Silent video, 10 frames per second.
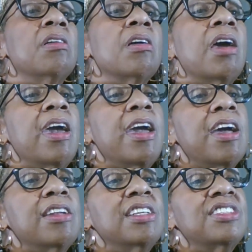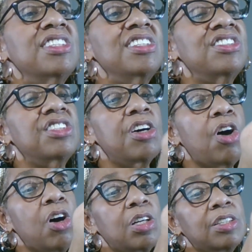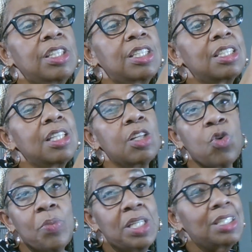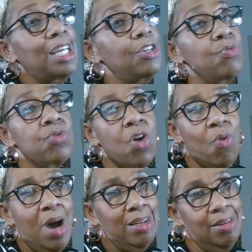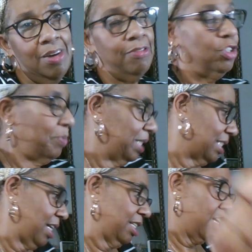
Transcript: And this is the Luminous. And you know I love Luminous, honey.